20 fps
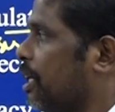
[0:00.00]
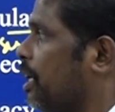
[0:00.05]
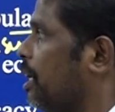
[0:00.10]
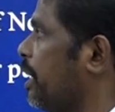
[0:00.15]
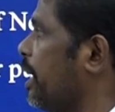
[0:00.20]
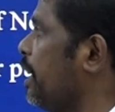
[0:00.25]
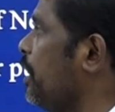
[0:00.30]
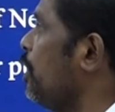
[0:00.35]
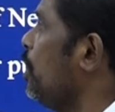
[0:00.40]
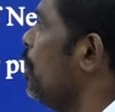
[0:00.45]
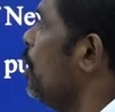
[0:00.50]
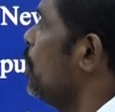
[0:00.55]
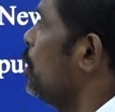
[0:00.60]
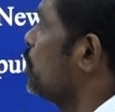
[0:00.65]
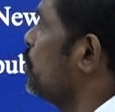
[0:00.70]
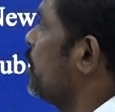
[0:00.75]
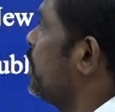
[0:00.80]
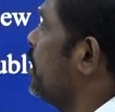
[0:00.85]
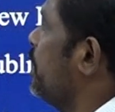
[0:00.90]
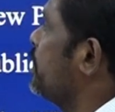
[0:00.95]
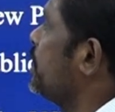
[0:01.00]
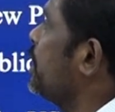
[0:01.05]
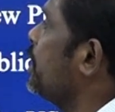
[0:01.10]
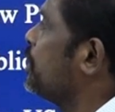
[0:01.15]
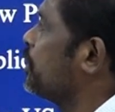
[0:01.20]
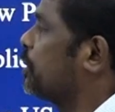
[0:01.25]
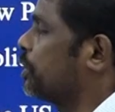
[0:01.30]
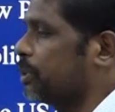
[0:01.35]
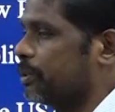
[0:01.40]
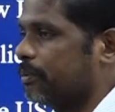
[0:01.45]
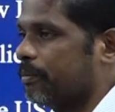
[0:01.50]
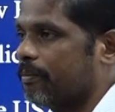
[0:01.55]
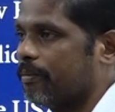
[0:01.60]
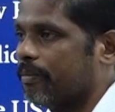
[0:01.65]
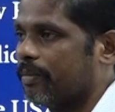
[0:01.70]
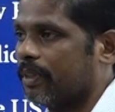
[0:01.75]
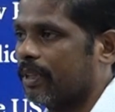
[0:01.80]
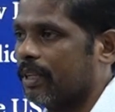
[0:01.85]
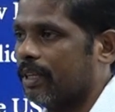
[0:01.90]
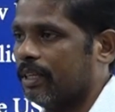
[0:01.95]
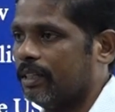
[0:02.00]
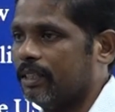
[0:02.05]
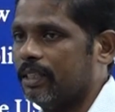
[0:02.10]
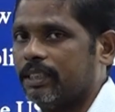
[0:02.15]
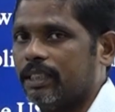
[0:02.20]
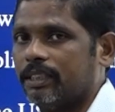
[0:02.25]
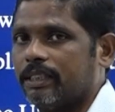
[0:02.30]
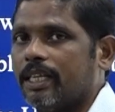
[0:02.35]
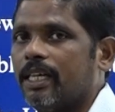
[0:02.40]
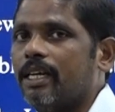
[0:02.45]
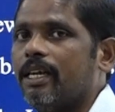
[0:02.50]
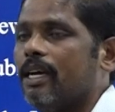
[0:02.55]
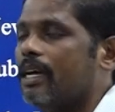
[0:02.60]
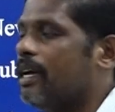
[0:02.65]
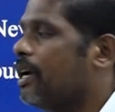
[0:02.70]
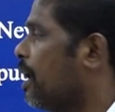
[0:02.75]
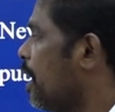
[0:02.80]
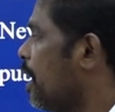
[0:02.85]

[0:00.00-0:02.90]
All right. So this is the